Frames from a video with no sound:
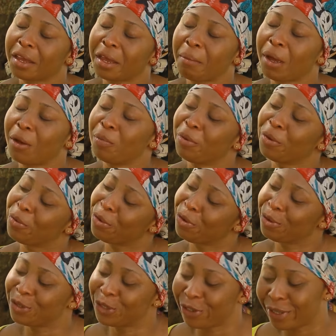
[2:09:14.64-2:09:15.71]
Kim, I'll be with
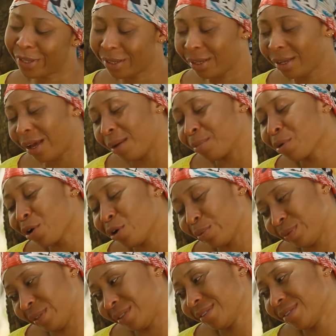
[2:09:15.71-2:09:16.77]
you shortly. I'm coming.